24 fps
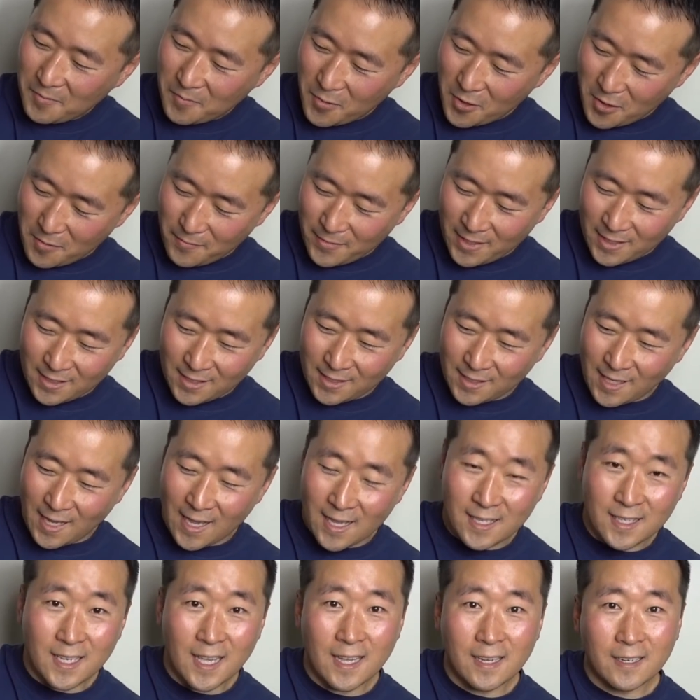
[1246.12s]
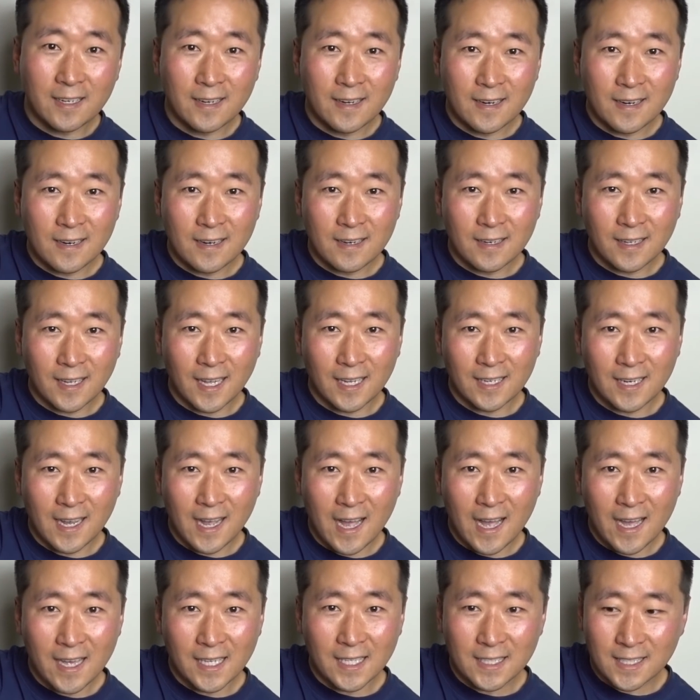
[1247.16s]
permanent stains on here, it kind of
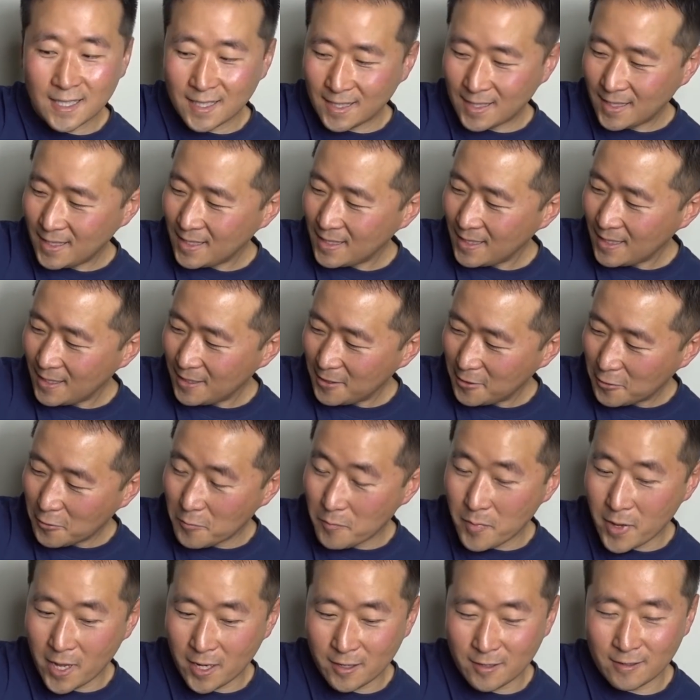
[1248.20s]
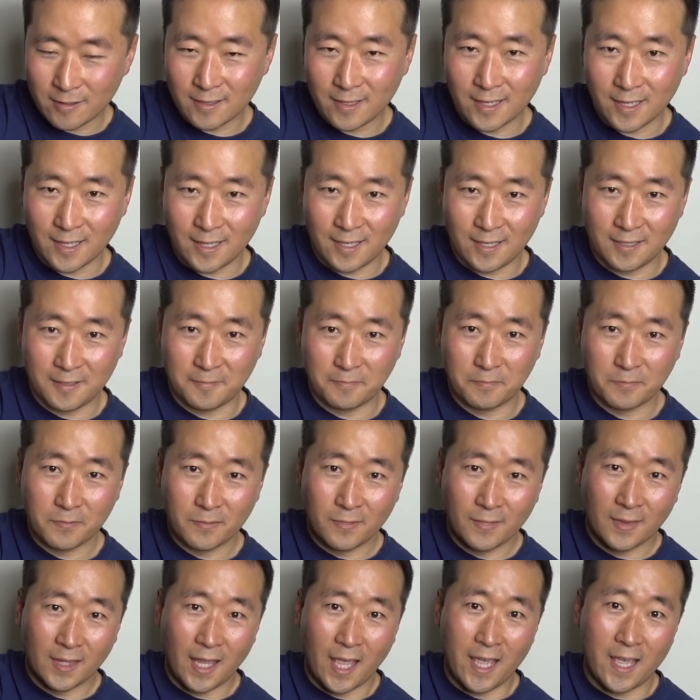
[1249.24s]
hides a little better than
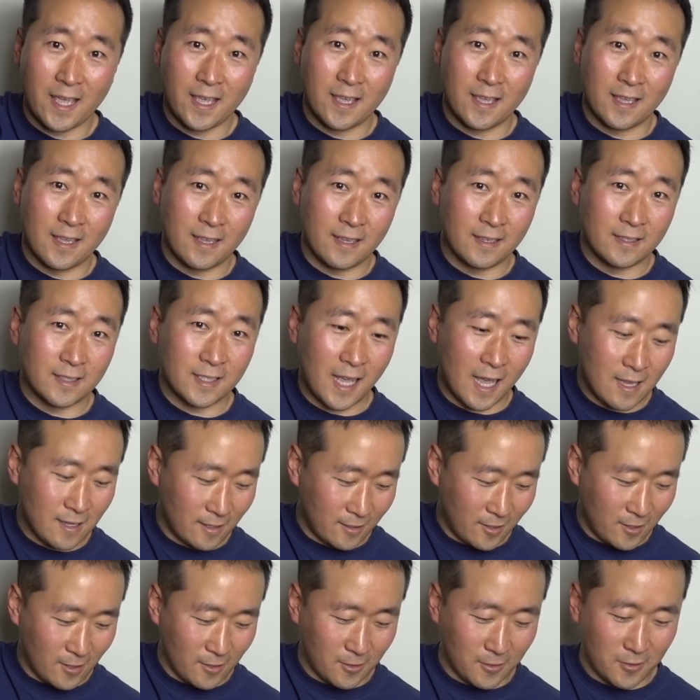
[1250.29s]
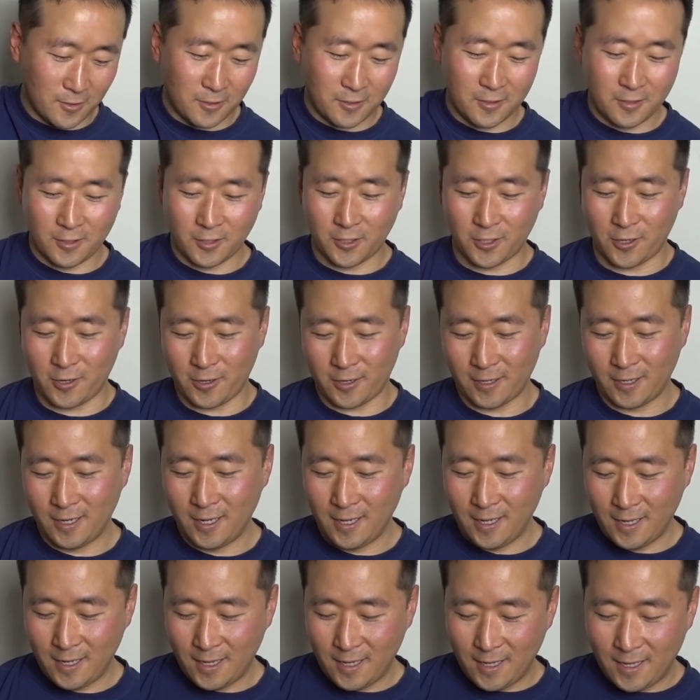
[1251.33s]
a solid color shirt.
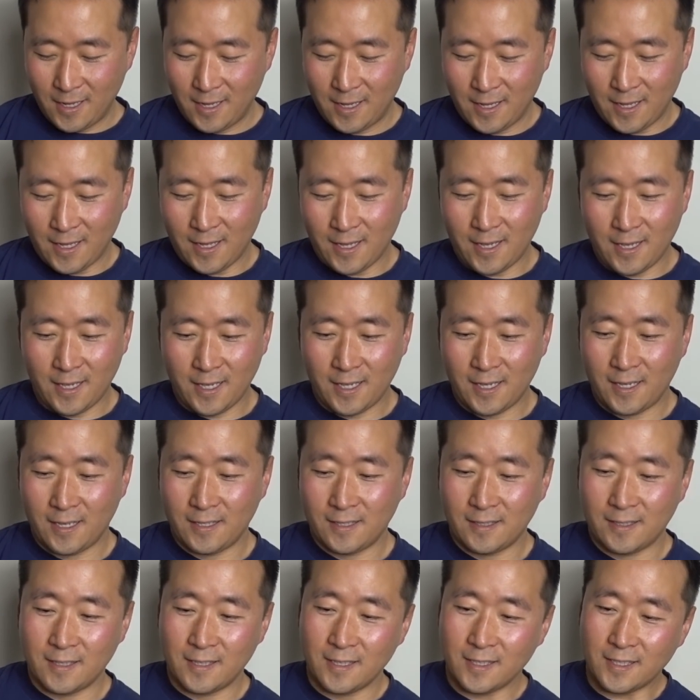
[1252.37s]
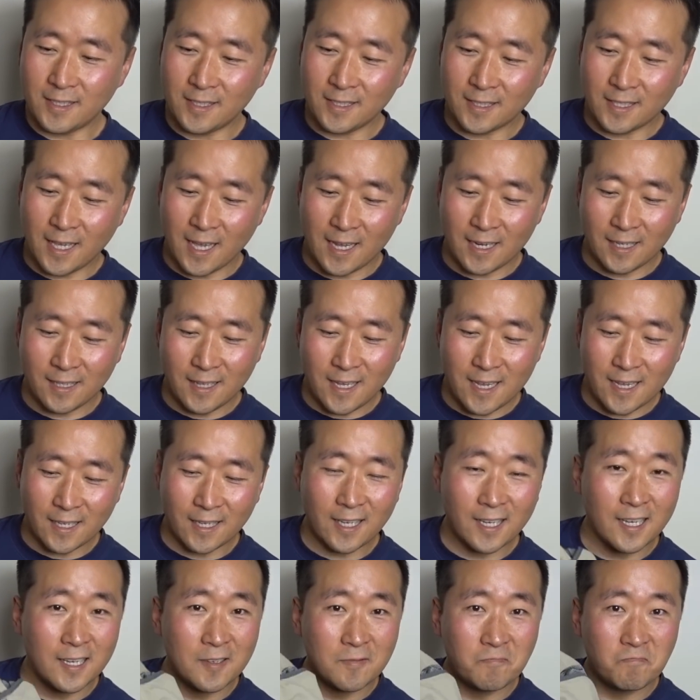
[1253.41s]
And this is kind of like
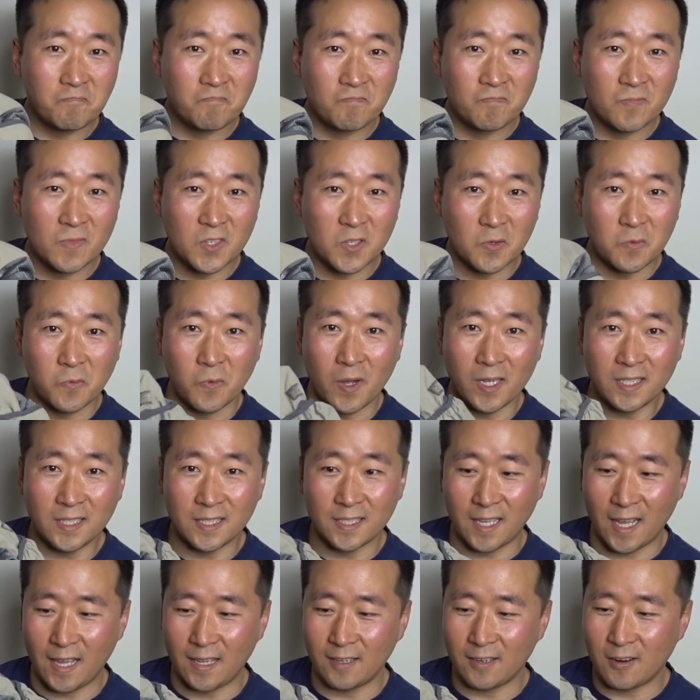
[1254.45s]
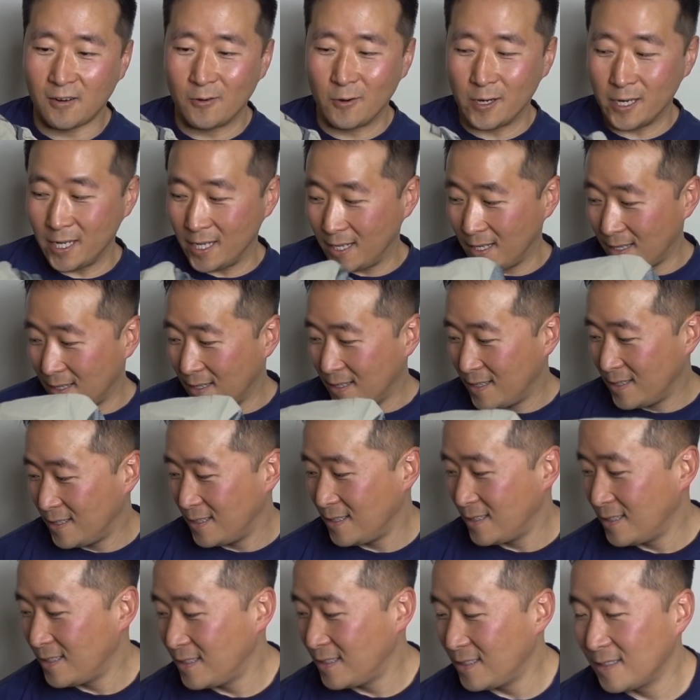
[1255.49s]
sweat stained already.
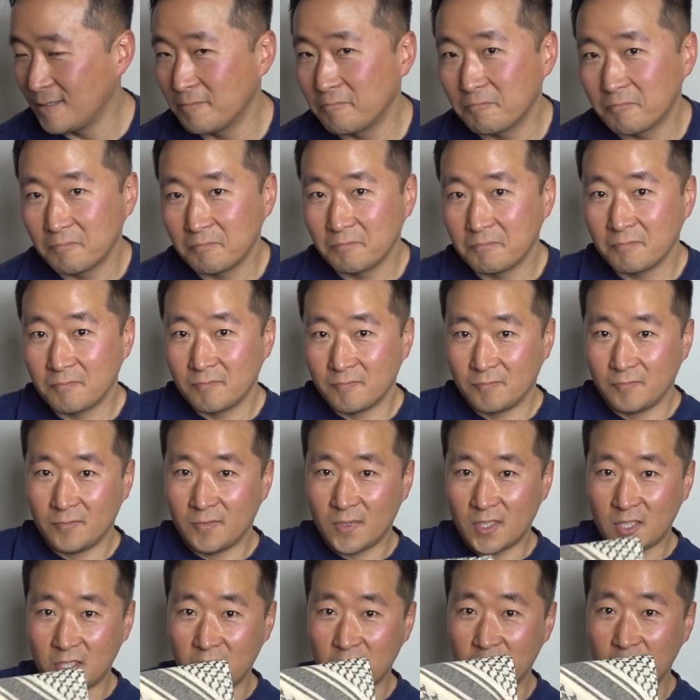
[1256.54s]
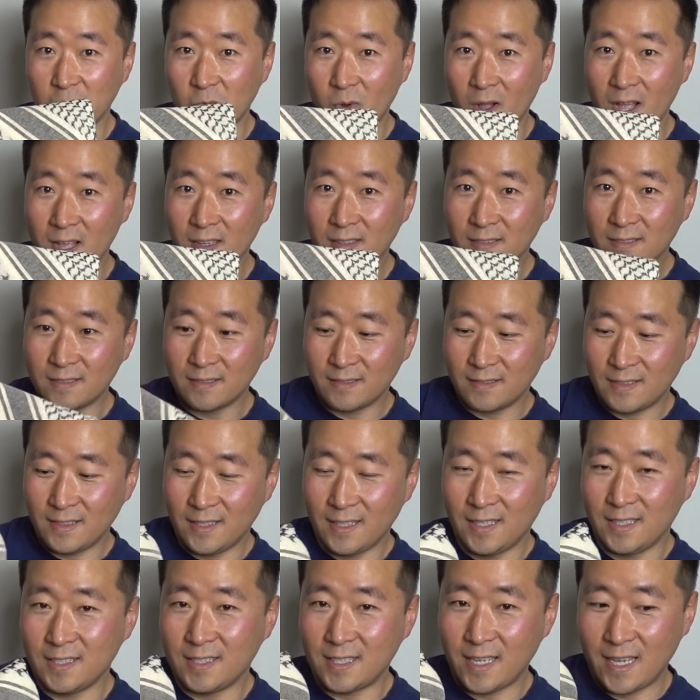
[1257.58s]
Sweat
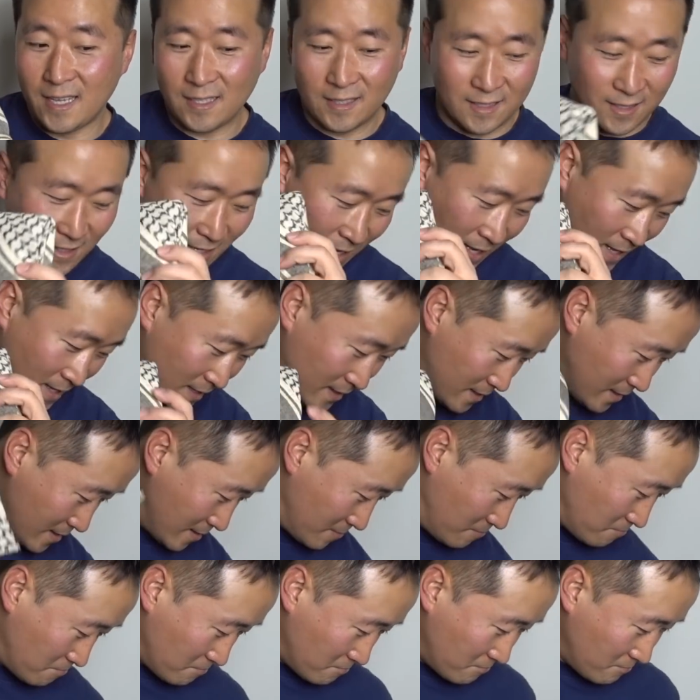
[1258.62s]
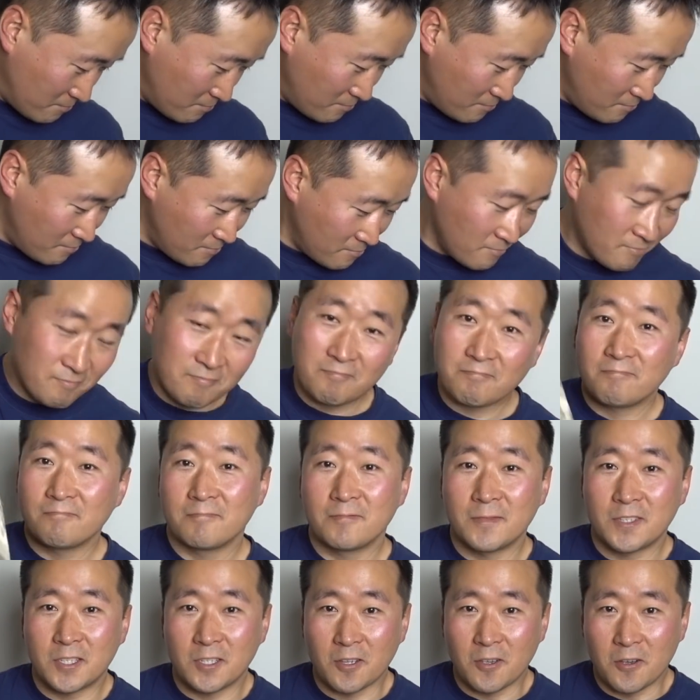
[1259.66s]
and sand stained.
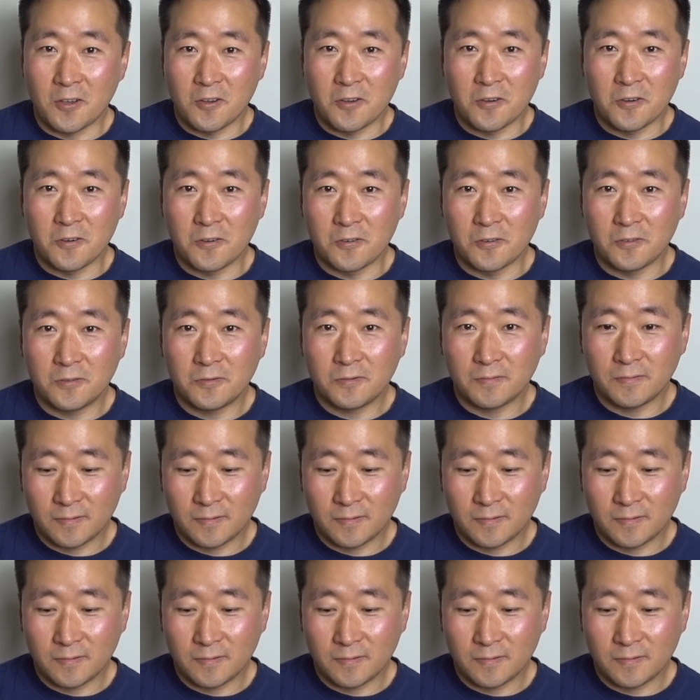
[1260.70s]
So